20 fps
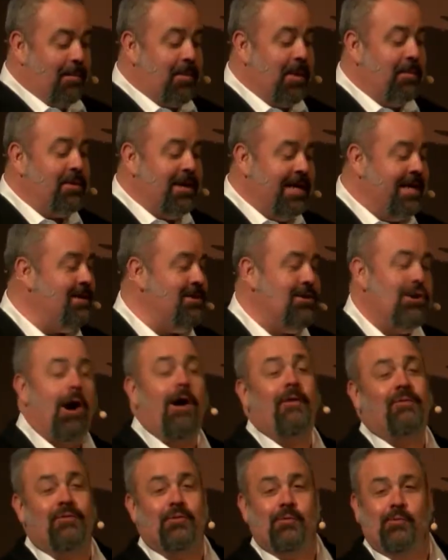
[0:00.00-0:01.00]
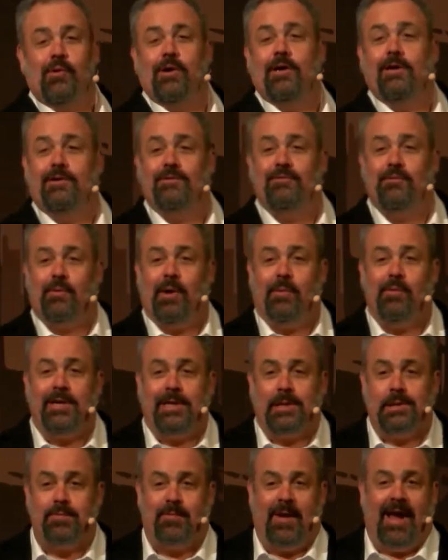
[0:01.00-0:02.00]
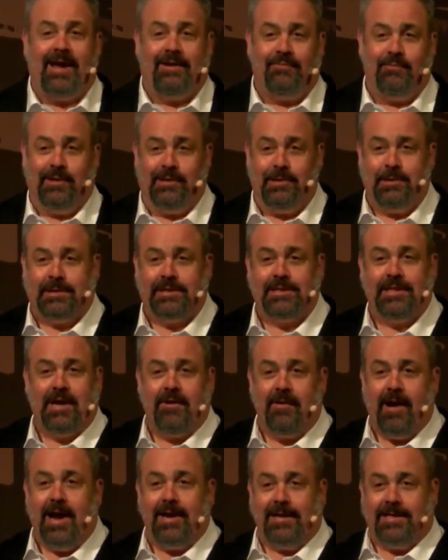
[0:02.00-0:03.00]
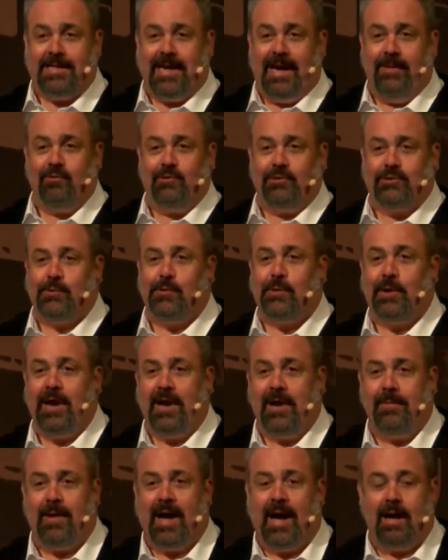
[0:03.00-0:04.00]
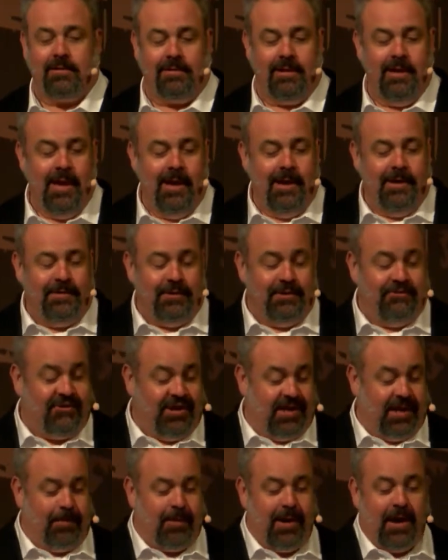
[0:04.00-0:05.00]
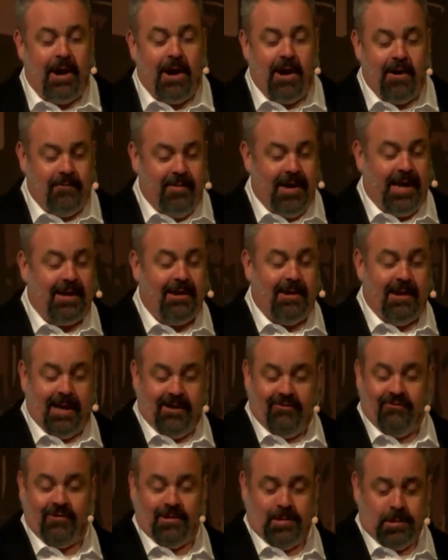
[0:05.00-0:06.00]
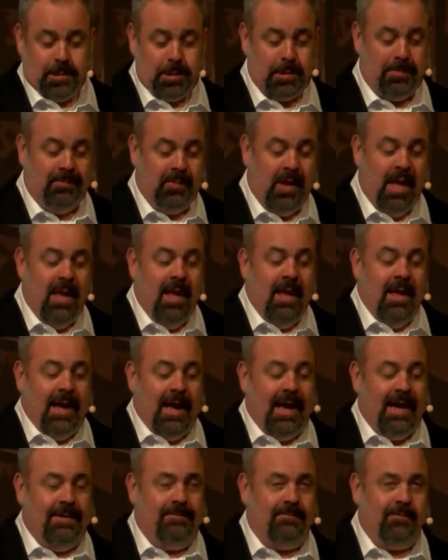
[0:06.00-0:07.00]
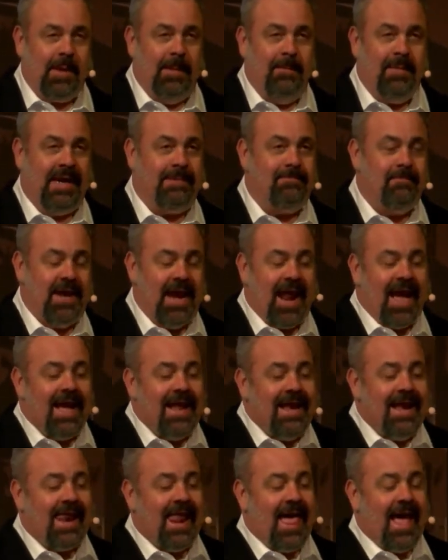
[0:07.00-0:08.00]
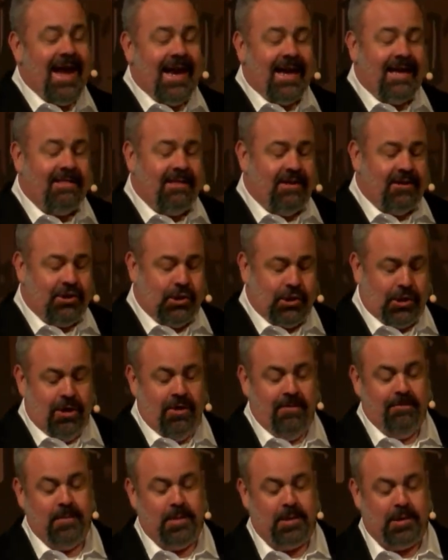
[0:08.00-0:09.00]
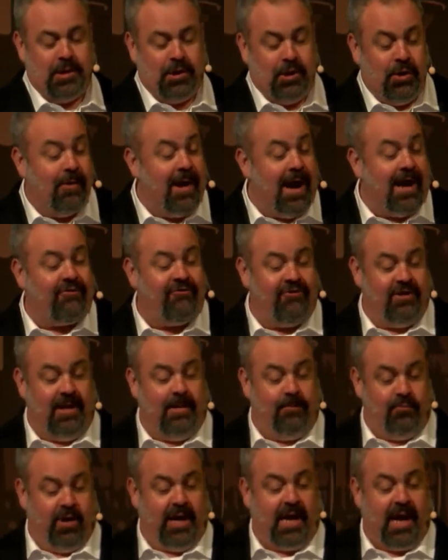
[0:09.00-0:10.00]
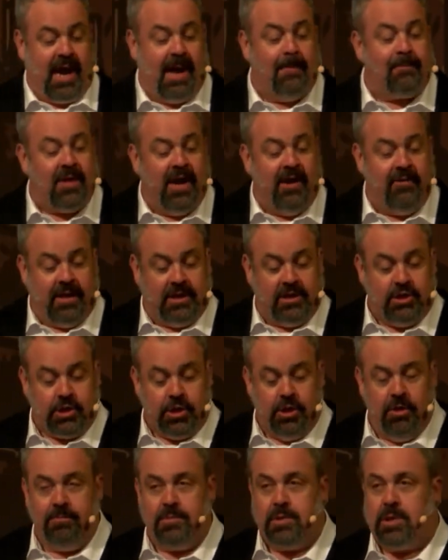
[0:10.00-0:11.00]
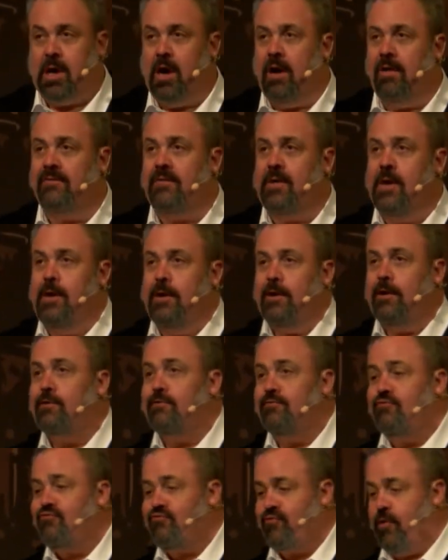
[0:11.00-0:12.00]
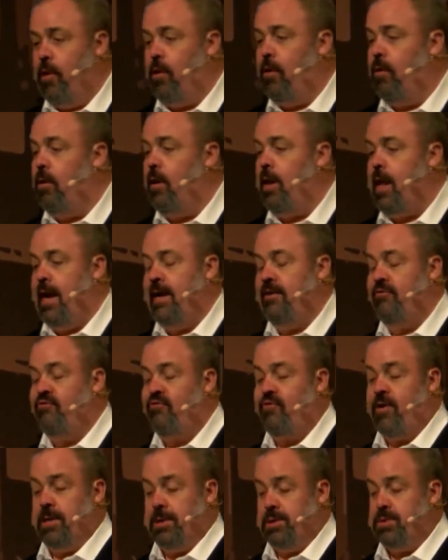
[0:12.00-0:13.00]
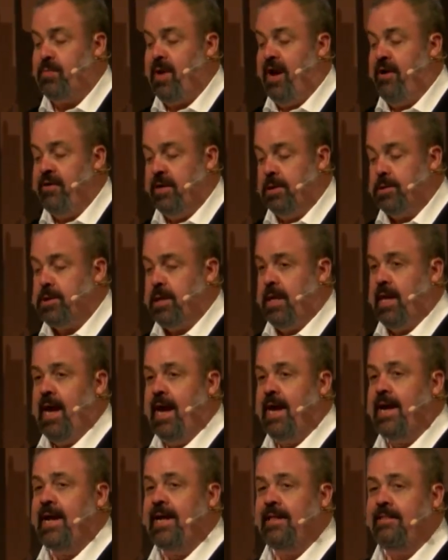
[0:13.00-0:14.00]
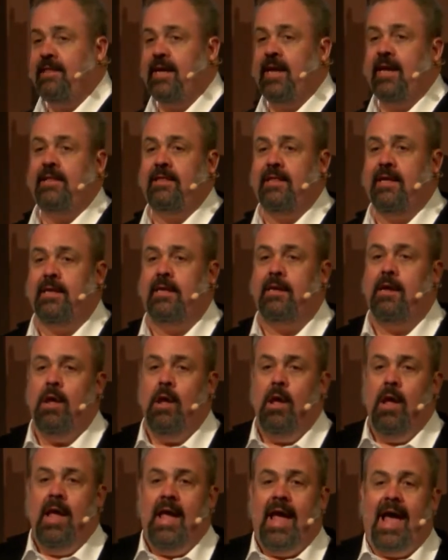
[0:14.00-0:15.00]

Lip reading: probably not the word that we would expect when you're sitting around a table talking about the GDPR regulations. But I like the terms that you're actually bringing up there in terms of control and transparency. And I think that